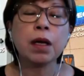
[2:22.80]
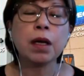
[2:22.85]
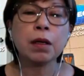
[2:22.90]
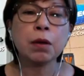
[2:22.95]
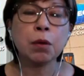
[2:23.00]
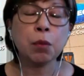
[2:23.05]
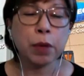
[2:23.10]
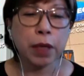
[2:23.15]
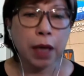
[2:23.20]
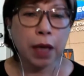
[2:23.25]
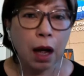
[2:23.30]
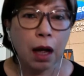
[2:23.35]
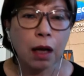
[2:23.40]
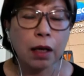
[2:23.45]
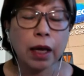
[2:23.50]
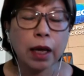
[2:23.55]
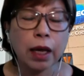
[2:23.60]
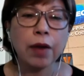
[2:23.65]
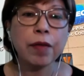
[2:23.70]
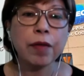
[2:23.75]
We are
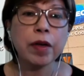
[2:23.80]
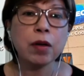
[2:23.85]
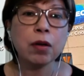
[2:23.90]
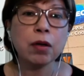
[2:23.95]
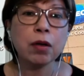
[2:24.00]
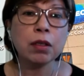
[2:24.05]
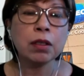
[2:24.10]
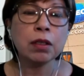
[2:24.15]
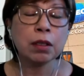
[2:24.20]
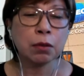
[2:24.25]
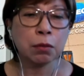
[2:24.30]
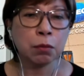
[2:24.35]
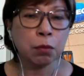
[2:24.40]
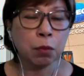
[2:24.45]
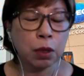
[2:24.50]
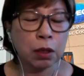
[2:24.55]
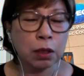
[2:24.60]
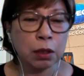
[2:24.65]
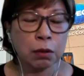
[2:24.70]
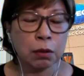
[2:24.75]
carrying on.
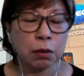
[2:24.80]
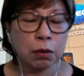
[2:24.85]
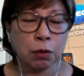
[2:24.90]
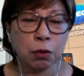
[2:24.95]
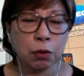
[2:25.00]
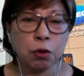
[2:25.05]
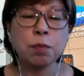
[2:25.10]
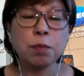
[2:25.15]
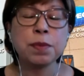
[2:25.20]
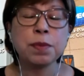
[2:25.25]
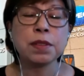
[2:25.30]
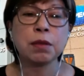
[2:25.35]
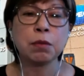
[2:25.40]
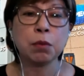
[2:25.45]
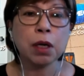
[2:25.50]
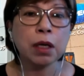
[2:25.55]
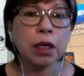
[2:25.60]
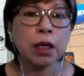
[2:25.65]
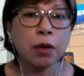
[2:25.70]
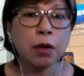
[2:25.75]
The
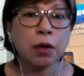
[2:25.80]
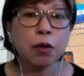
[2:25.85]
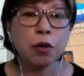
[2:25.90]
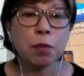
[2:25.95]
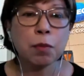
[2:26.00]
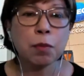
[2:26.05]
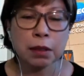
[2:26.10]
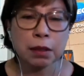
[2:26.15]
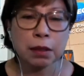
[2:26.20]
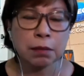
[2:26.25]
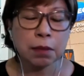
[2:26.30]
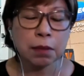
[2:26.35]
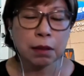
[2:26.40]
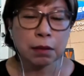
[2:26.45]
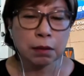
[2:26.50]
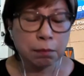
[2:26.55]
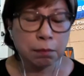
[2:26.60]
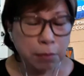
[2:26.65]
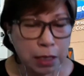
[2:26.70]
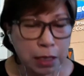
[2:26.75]
working groups are
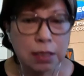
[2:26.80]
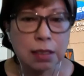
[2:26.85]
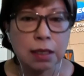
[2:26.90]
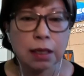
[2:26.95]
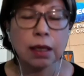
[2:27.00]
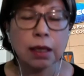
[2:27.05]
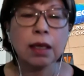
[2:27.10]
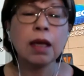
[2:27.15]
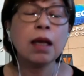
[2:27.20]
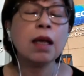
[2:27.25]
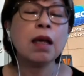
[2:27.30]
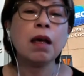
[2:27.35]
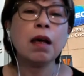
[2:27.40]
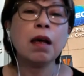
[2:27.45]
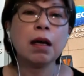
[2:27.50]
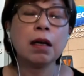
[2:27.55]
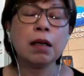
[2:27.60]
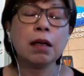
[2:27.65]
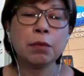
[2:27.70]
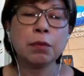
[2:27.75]
meeting.
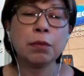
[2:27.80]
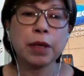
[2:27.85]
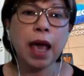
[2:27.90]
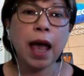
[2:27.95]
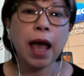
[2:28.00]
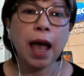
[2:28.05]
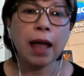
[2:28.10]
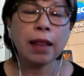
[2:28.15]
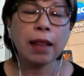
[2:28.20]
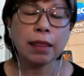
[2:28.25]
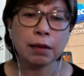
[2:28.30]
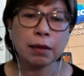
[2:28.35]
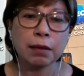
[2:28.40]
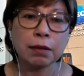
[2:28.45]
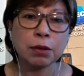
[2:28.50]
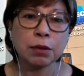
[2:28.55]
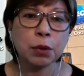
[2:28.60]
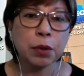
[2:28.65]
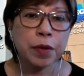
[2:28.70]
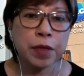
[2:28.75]
We had the
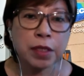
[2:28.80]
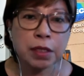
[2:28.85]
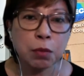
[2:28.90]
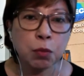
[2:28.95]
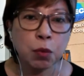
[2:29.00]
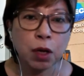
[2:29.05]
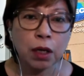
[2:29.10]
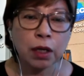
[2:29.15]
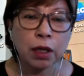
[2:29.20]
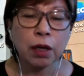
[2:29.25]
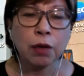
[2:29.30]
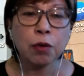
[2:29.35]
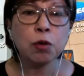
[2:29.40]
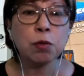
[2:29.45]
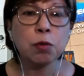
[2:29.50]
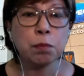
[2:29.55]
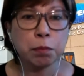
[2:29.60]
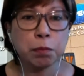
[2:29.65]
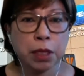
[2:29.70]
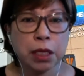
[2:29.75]
tourism working
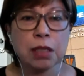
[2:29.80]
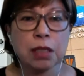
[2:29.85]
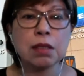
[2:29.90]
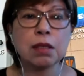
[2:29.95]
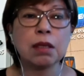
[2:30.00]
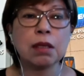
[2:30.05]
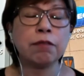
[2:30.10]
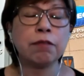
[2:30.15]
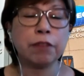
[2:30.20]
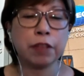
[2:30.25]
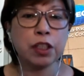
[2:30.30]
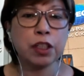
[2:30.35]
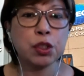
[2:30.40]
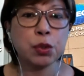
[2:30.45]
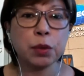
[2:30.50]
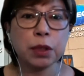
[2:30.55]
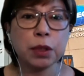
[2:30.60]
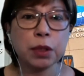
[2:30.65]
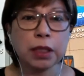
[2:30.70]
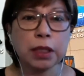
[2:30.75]
group meet
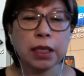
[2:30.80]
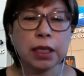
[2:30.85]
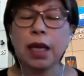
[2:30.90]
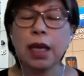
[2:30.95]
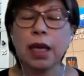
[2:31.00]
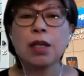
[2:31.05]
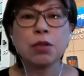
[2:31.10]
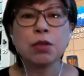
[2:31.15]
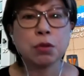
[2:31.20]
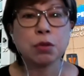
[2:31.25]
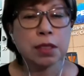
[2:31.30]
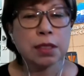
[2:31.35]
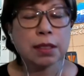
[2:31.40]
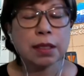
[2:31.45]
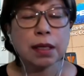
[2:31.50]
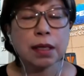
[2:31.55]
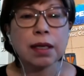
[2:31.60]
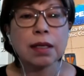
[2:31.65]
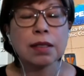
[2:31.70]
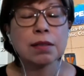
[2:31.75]
virtually to
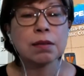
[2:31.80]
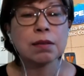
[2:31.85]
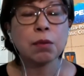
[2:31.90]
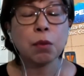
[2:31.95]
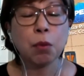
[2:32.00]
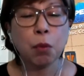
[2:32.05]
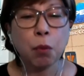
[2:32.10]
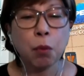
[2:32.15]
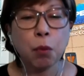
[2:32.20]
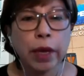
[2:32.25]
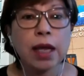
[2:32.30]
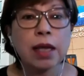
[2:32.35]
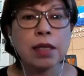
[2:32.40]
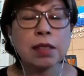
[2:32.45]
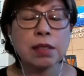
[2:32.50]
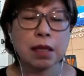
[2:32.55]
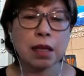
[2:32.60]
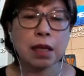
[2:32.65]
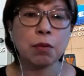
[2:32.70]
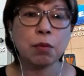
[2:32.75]
discuss ways
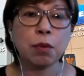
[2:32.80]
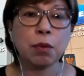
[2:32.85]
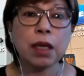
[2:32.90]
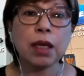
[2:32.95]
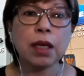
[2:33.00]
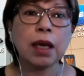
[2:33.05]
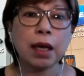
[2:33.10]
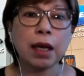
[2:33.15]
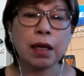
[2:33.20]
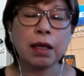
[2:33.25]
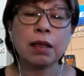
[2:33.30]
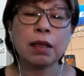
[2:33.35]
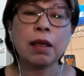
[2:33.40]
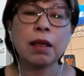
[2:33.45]
that we can